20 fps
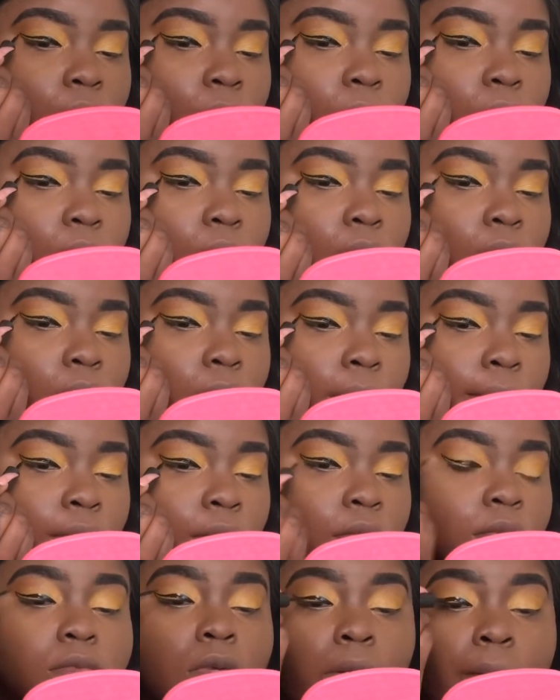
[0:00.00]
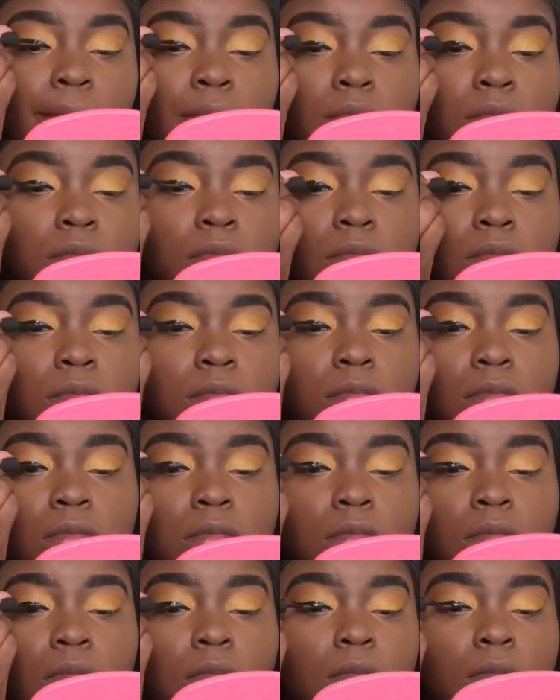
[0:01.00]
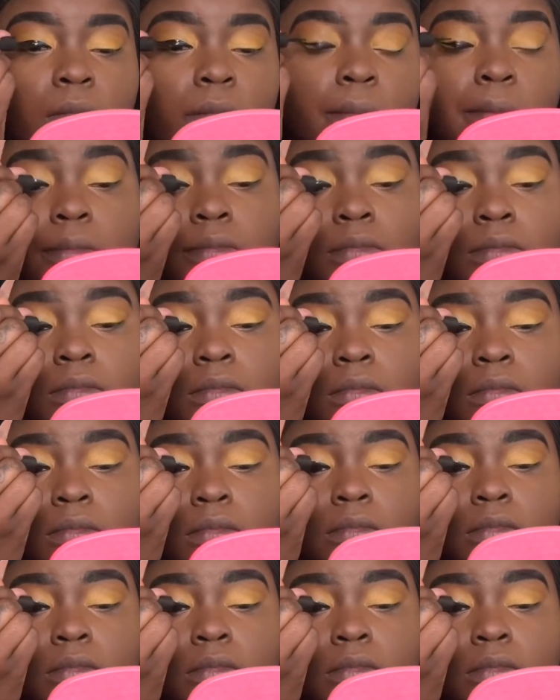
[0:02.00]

Like, I could get one eye straight,